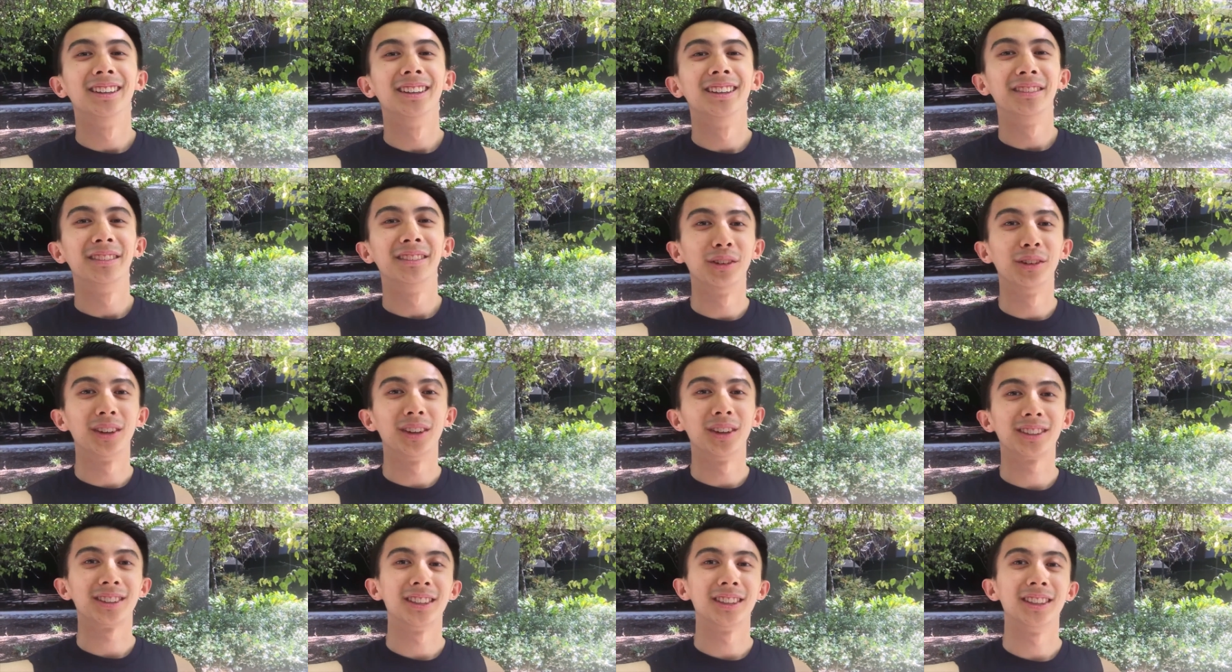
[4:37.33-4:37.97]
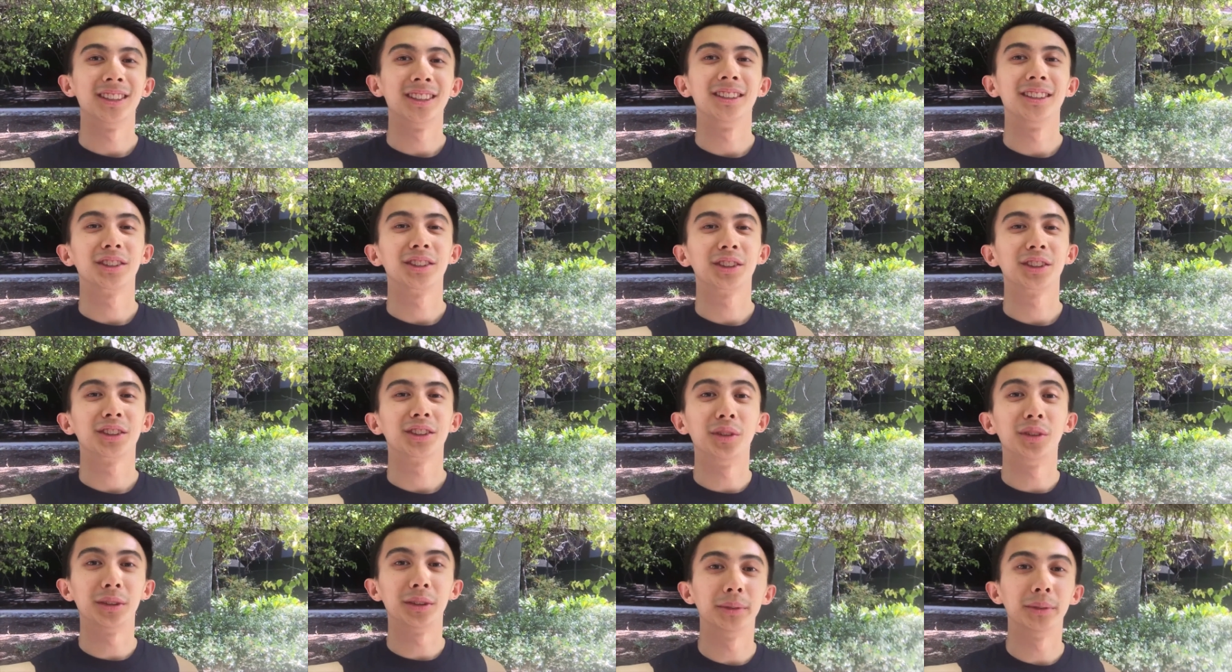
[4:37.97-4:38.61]
for us is
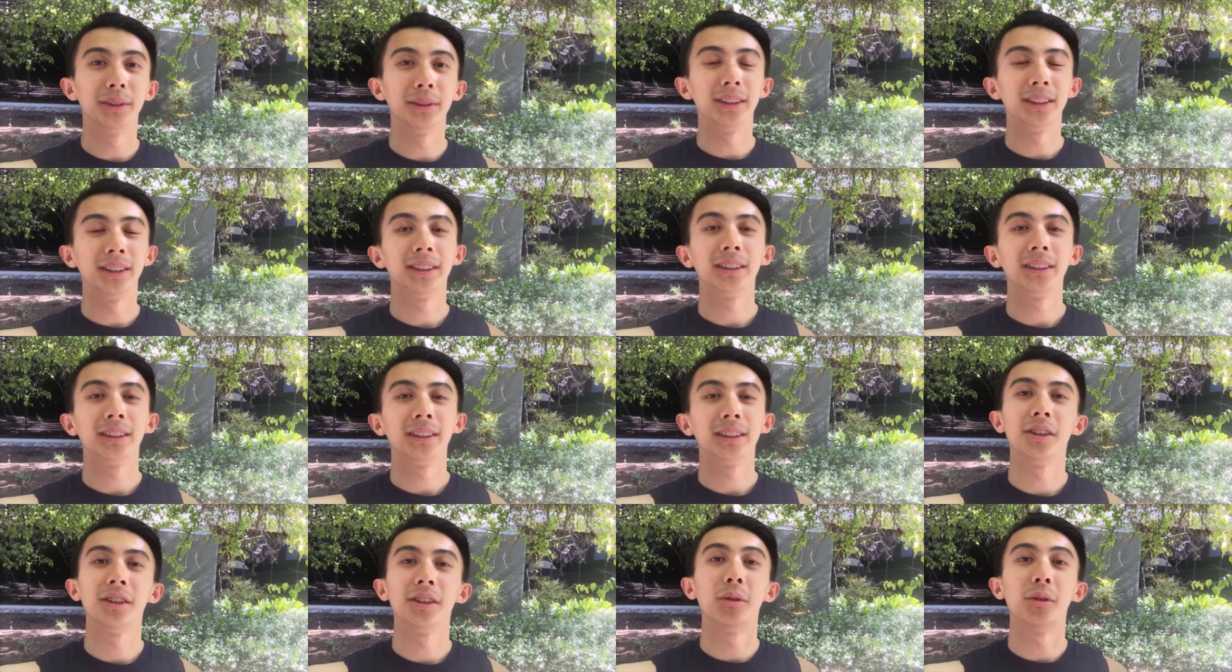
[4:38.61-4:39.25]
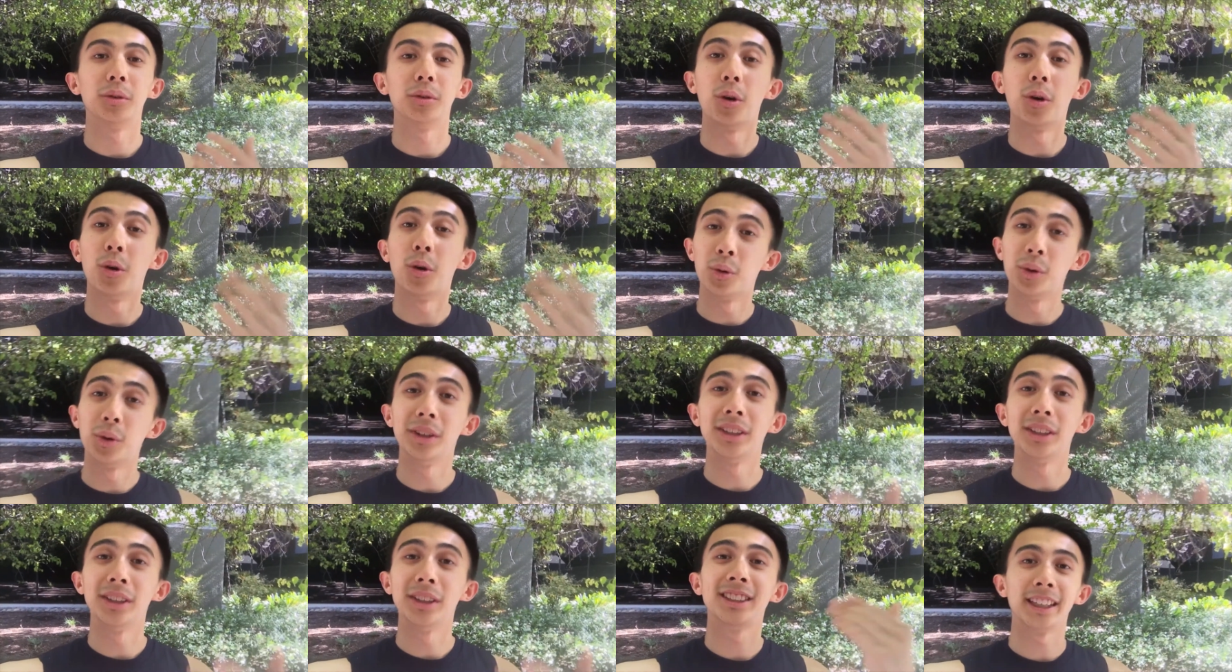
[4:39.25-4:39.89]
going to be, you know,
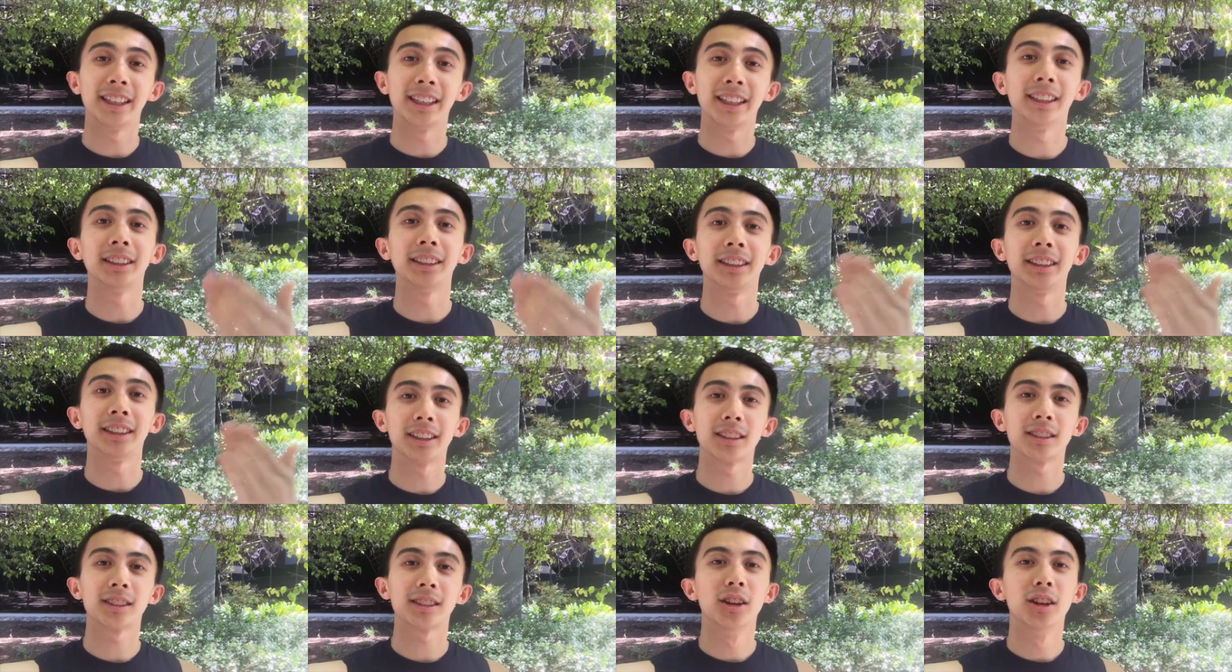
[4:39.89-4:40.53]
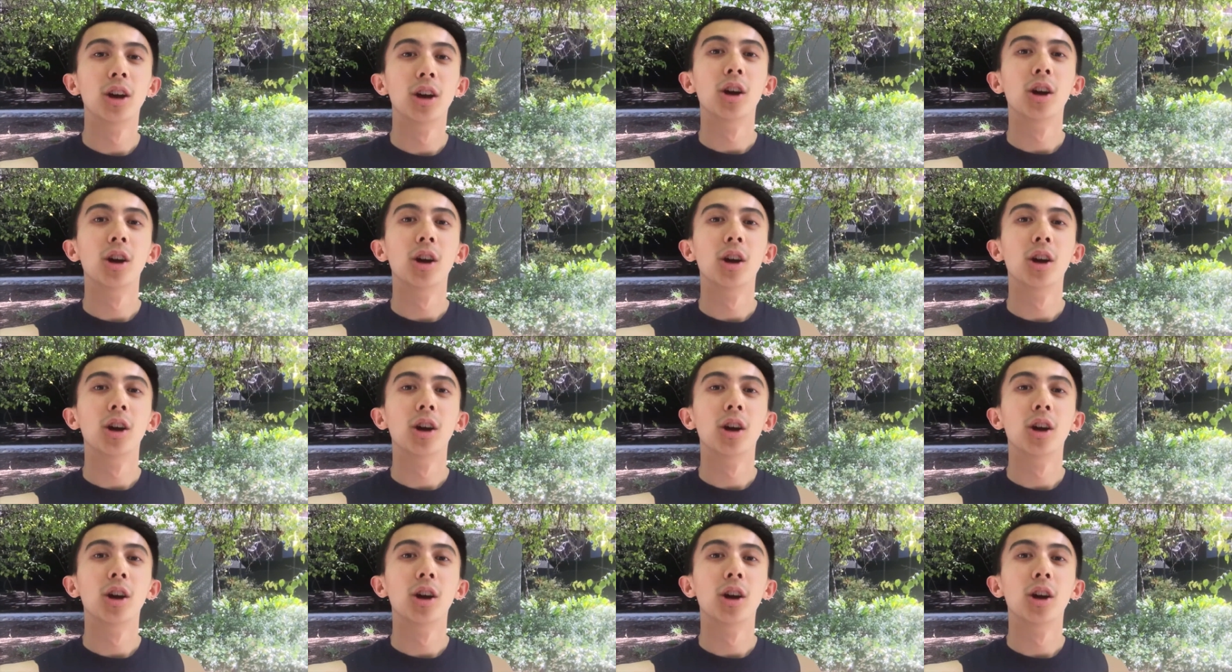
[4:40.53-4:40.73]
always saying yes,